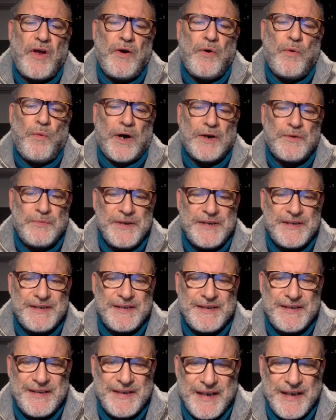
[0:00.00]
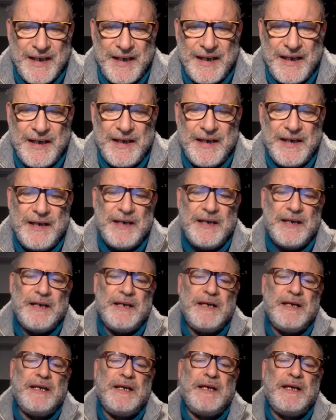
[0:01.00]
what we see
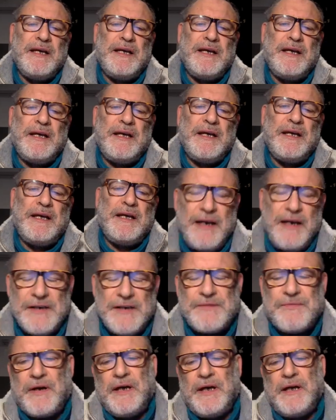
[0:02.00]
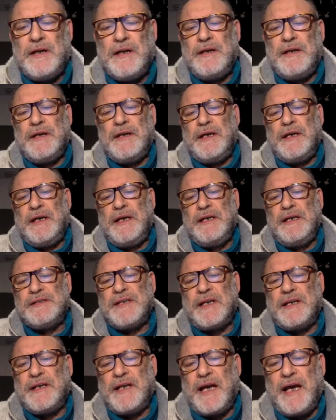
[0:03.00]
in Israel is
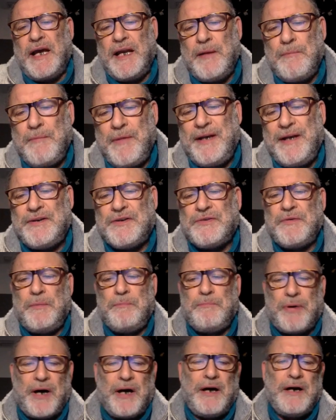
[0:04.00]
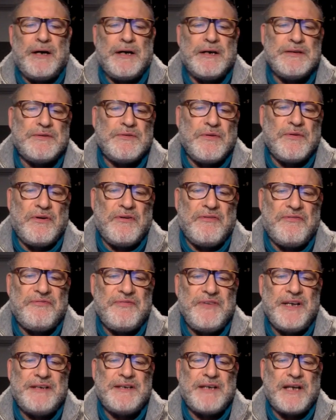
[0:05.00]
an elementary part of
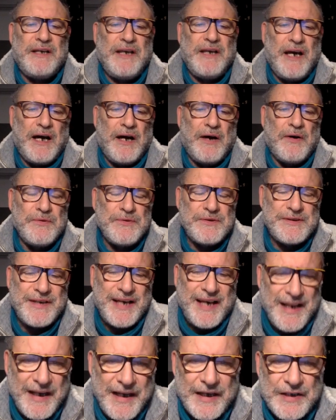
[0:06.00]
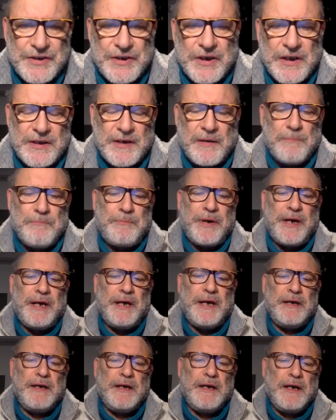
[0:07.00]
Netanyahu's election
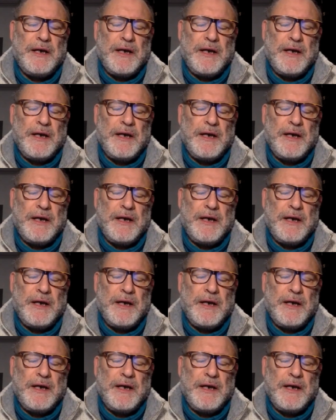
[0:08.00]
campaign.